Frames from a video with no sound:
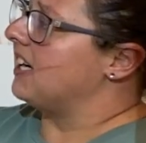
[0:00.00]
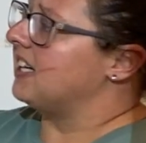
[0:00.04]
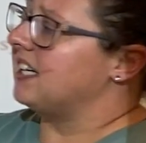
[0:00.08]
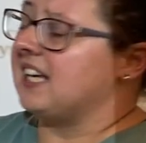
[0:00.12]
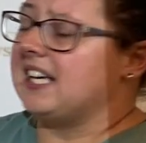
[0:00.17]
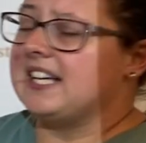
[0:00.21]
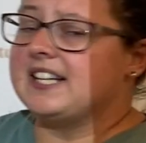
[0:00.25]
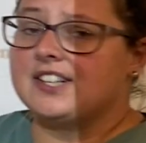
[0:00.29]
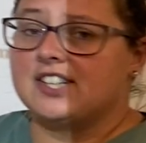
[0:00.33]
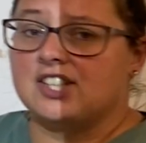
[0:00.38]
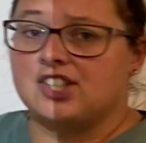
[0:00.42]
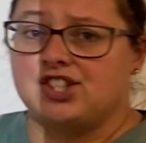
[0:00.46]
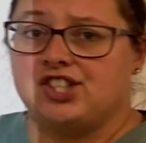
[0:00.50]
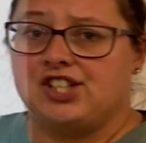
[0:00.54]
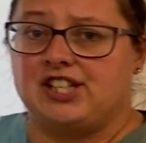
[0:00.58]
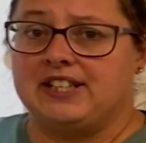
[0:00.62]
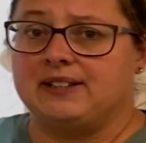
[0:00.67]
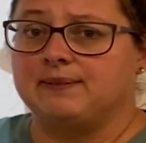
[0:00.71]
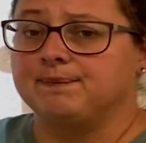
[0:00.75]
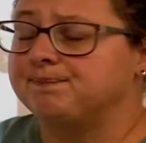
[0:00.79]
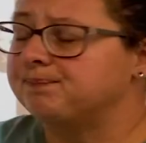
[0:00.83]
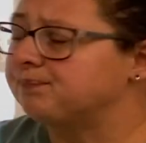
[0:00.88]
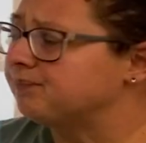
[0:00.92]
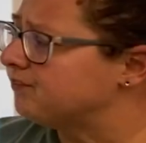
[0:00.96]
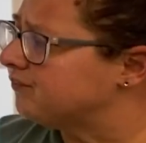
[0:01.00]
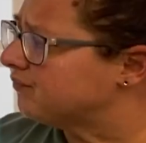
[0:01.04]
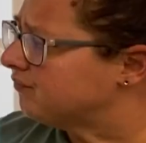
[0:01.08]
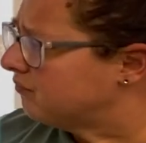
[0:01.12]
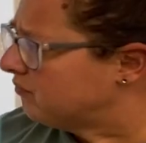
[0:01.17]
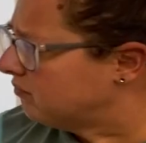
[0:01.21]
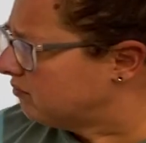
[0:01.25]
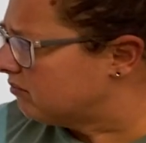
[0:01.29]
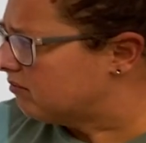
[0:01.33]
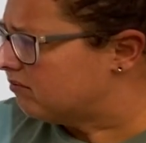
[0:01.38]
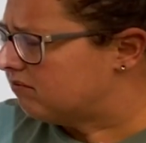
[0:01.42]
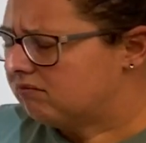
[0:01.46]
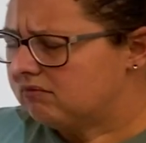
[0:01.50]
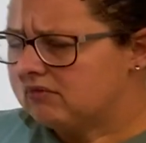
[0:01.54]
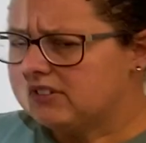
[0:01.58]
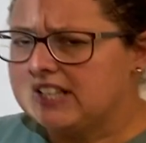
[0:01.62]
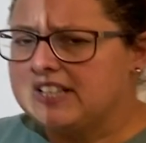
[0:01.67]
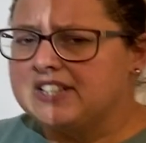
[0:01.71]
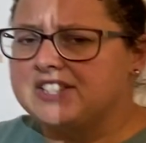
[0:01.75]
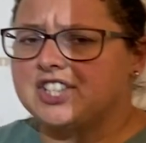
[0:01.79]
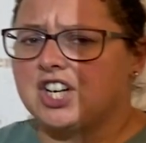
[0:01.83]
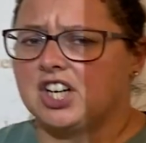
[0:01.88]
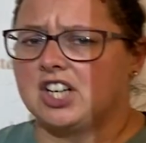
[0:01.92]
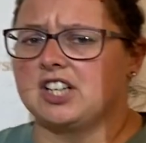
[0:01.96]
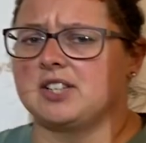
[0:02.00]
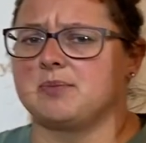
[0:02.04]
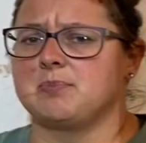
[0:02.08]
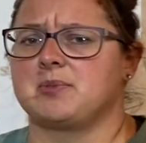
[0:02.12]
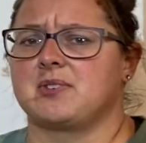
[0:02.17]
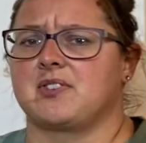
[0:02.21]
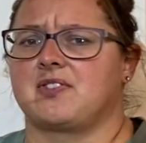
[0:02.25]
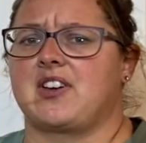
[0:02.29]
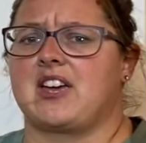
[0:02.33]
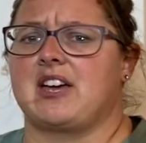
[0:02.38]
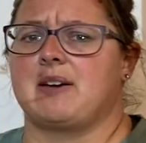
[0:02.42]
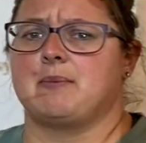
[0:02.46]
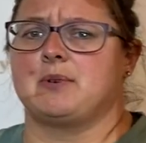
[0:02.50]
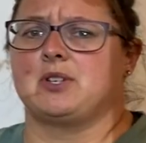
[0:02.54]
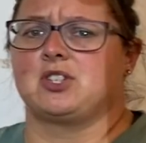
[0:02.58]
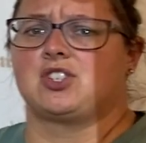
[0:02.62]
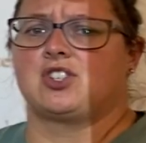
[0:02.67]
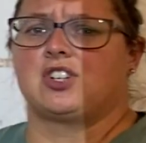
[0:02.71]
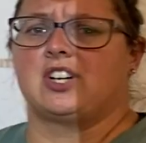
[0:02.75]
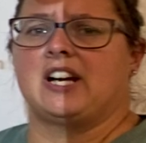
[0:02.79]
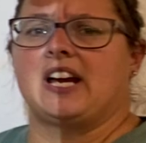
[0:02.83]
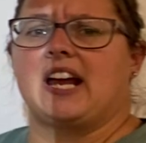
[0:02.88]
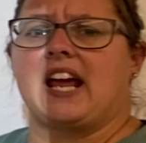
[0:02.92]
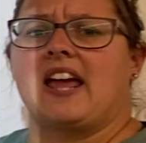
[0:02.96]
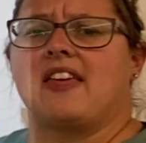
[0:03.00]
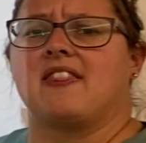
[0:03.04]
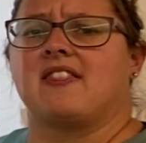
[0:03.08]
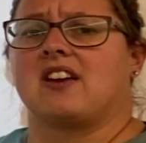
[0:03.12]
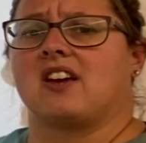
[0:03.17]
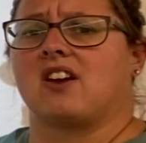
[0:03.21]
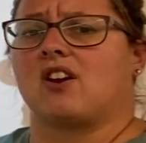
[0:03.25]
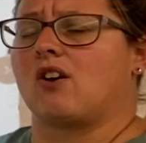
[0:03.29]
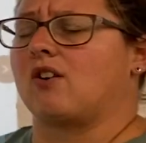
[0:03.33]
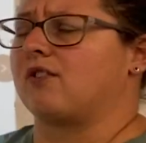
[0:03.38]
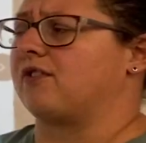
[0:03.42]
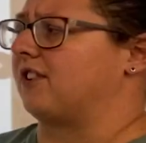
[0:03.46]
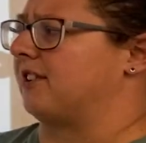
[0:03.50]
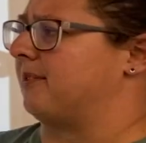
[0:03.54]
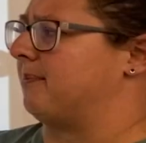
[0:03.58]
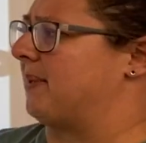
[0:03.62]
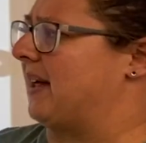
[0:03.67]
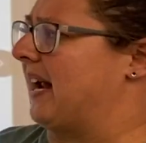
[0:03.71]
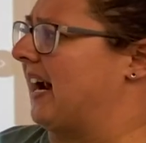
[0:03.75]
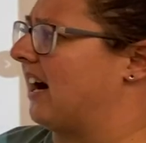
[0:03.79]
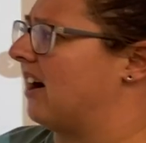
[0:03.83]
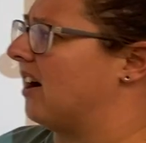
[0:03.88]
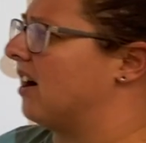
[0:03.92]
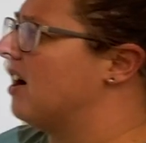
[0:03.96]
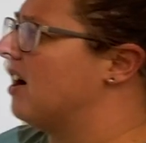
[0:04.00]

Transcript: energy in terms of chemistry and then go from there.